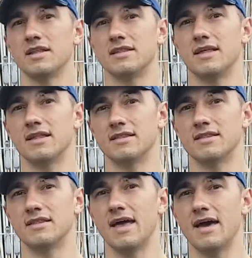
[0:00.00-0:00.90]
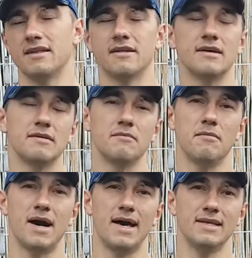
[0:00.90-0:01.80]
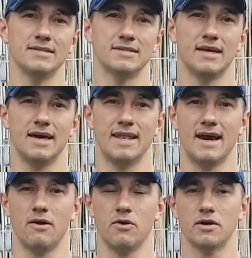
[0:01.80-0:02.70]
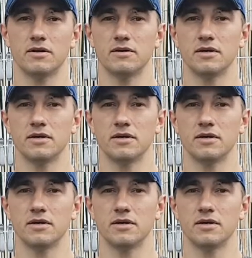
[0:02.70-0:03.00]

than 10 miles an hour.